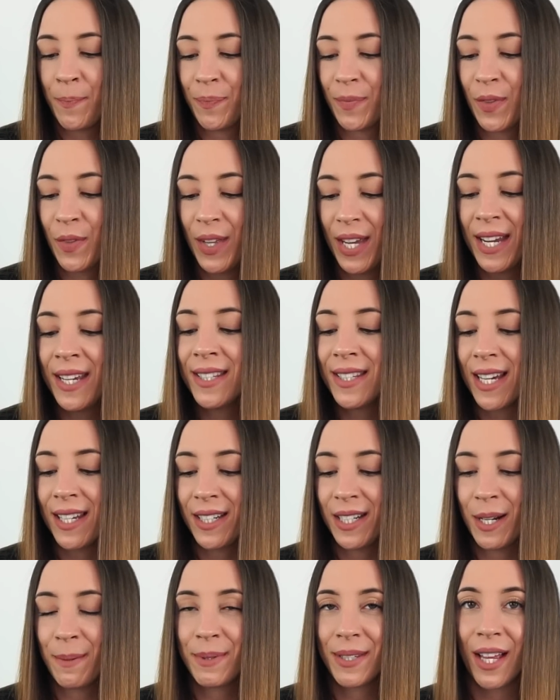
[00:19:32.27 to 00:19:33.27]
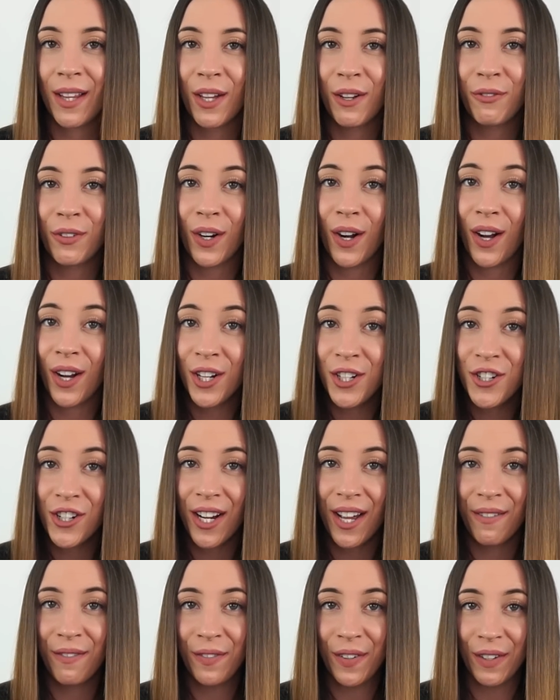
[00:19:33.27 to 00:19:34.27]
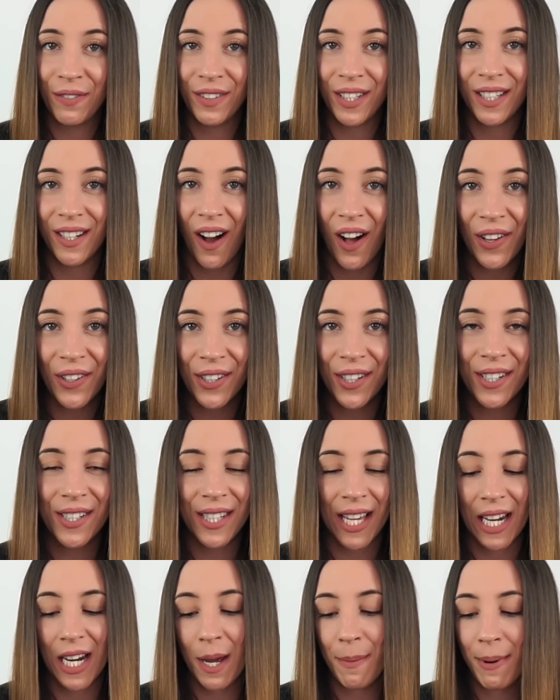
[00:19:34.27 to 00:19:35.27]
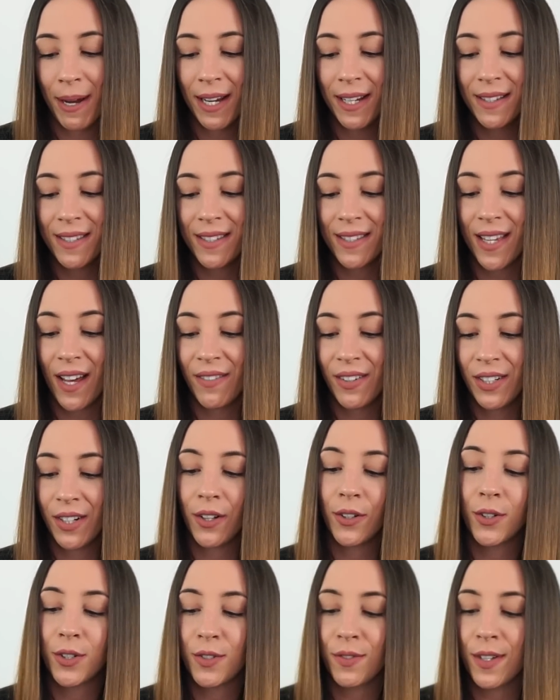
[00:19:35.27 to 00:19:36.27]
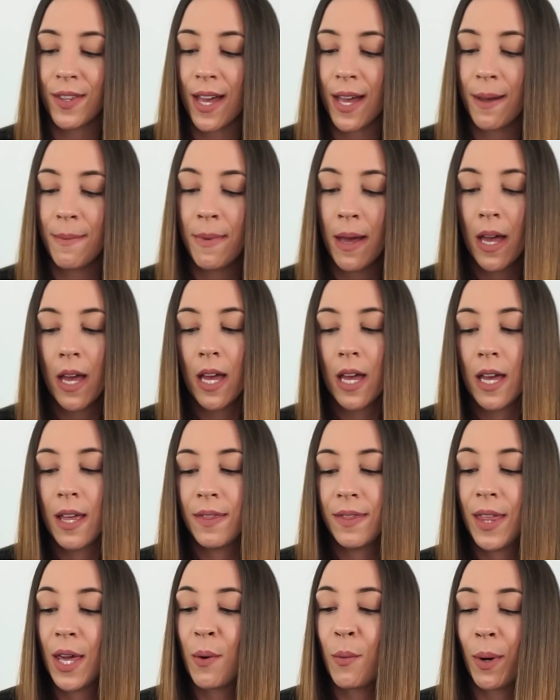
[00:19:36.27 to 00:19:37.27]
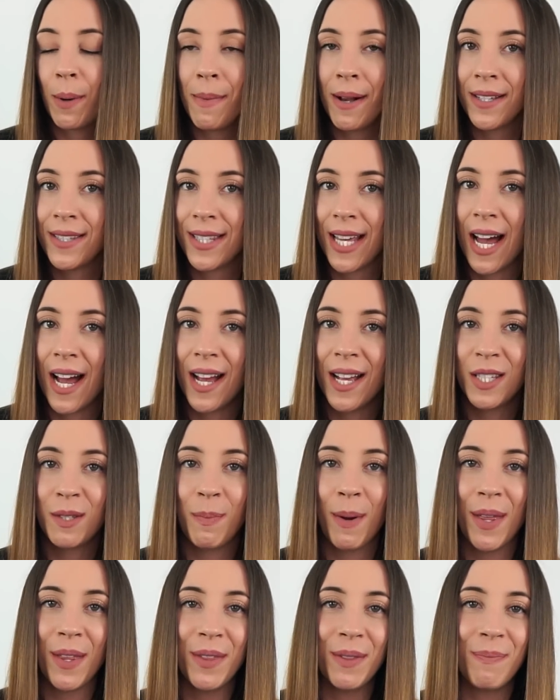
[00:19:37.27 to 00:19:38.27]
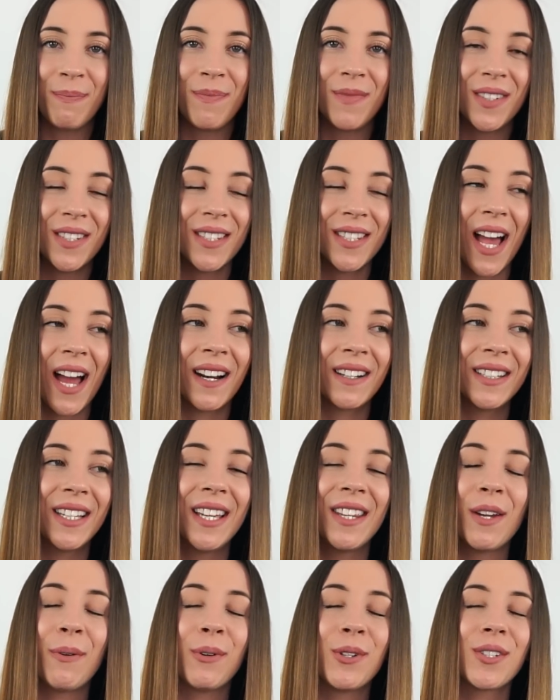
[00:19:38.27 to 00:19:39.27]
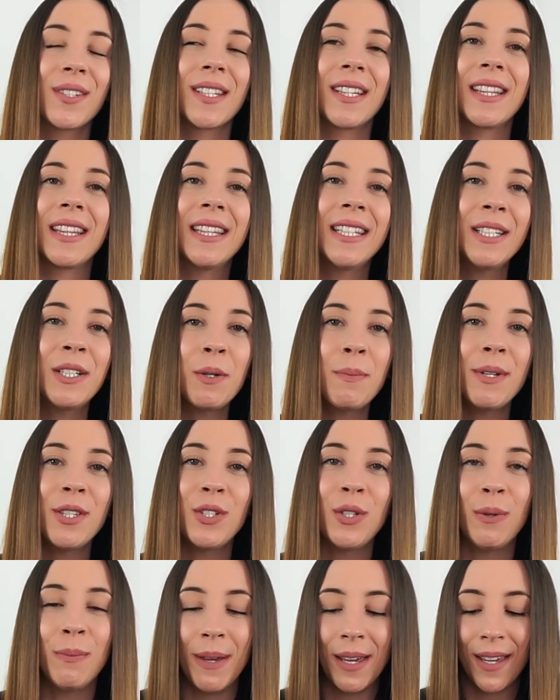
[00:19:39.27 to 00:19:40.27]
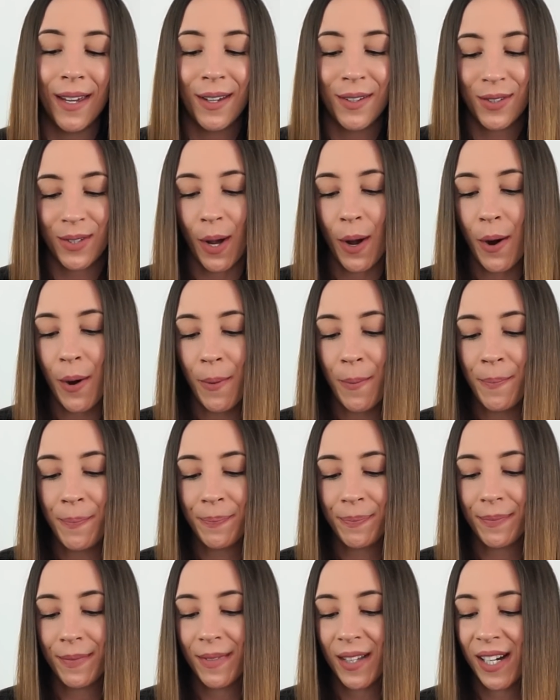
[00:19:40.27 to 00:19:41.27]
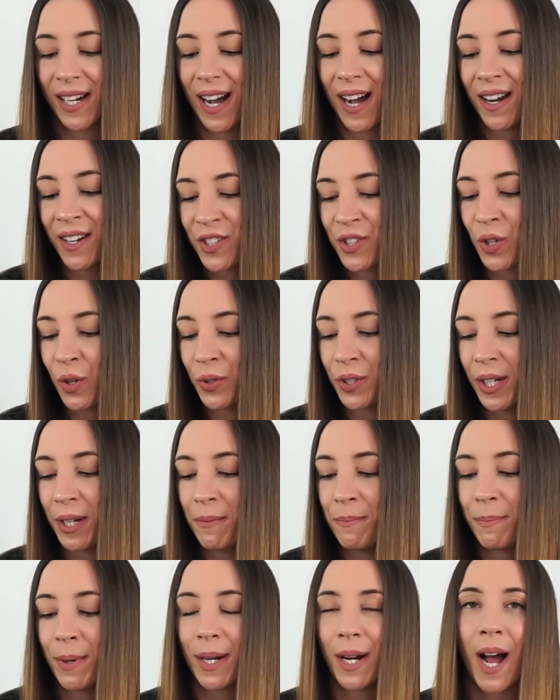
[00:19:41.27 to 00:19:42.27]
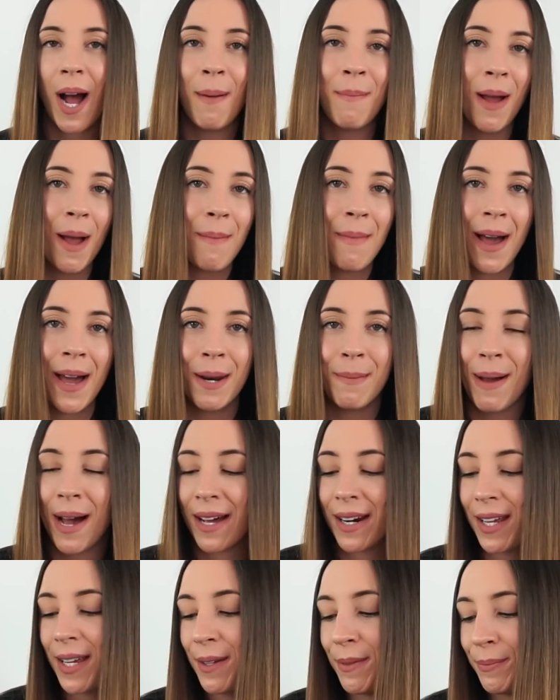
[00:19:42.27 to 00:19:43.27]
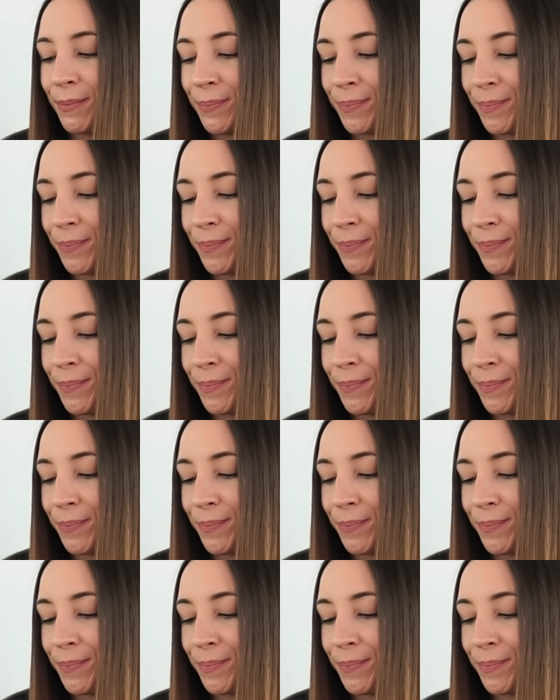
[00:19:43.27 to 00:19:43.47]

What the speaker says: These ended up selling for $150 and I paid $7 for them. They were my size, but sadly they were just a little bit too big, so I sold them, but I'm not mad about it.